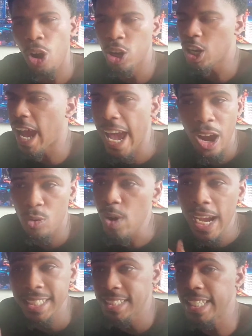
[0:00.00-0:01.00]
are
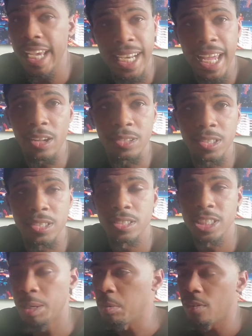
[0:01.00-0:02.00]
outright sellouts.
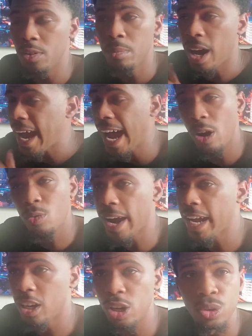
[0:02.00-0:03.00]
Some of them are
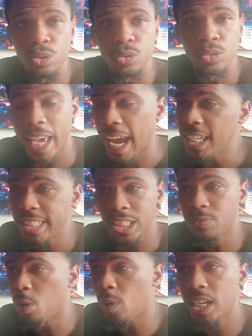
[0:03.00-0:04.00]
outright coons,
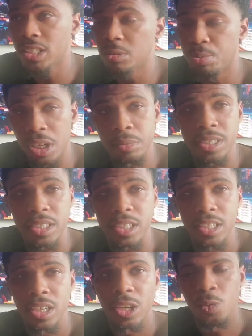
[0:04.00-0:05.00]
agents for white
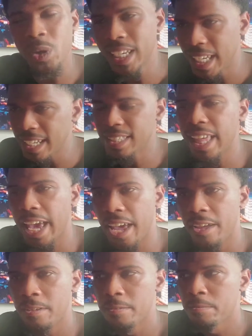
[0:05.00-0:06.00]
supremacy. We get that.
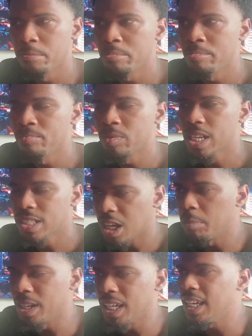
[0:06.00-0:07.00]

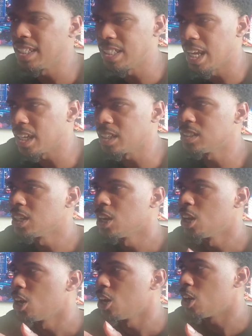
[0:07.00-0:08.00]
Some of these niggas
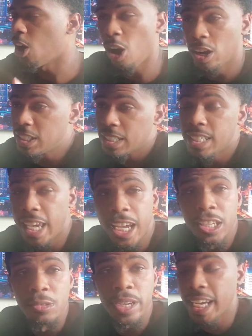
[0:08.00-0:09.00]
are just
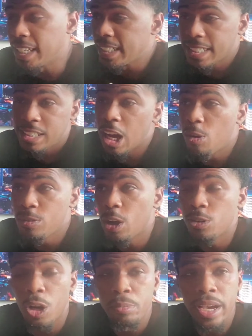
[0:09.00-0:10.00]
ignorant and just don't
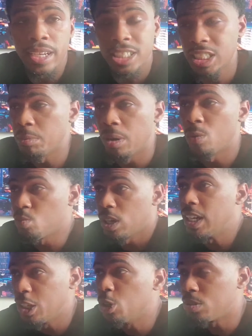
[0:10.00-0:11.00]
know no better. Some of them
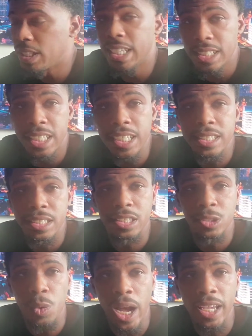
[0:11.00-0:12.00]
really do think Jesus
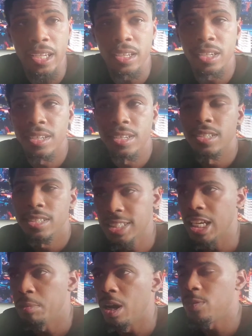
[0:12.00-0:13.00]
is white.
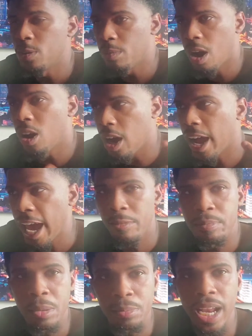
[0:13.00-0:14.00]
Some of them
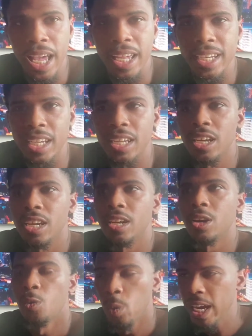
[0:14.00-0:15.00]
have been blinded.
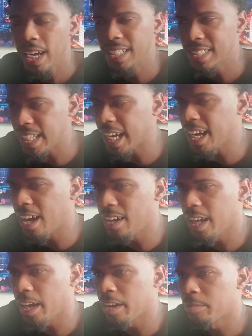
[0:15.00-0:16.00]
We understand
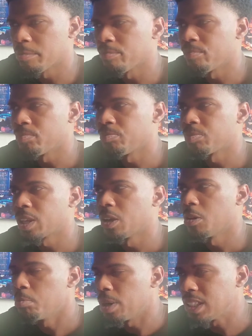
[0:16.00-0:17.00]
all that.
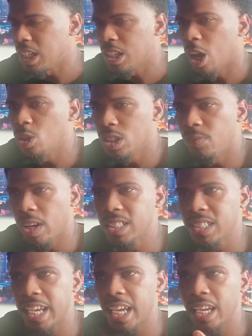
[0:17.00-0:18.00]
But to those of
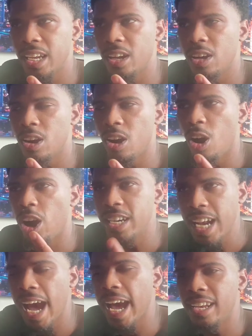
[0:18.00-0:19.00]
us that are
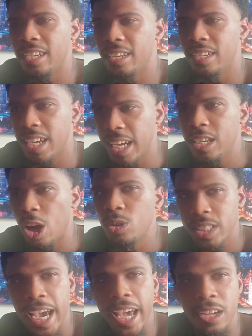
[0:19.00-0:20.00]
not in
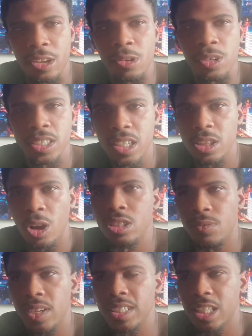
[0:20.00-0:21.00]
those categories, to
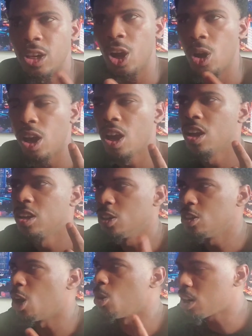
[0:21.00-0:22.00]
those of us that are,
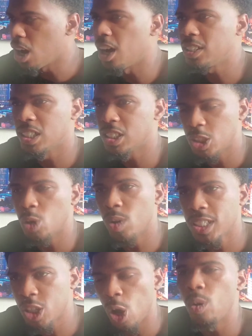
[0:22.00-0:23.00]
conscious to
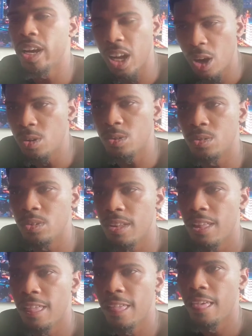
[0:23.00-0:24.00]
what's going on,
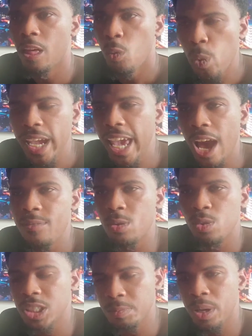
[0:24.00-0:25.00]
we have a
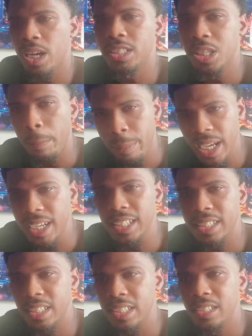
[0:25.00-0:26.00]

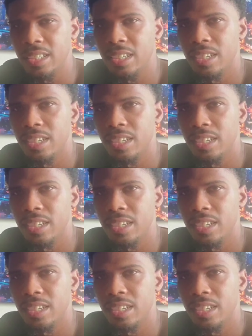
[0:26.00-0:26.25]
responsibility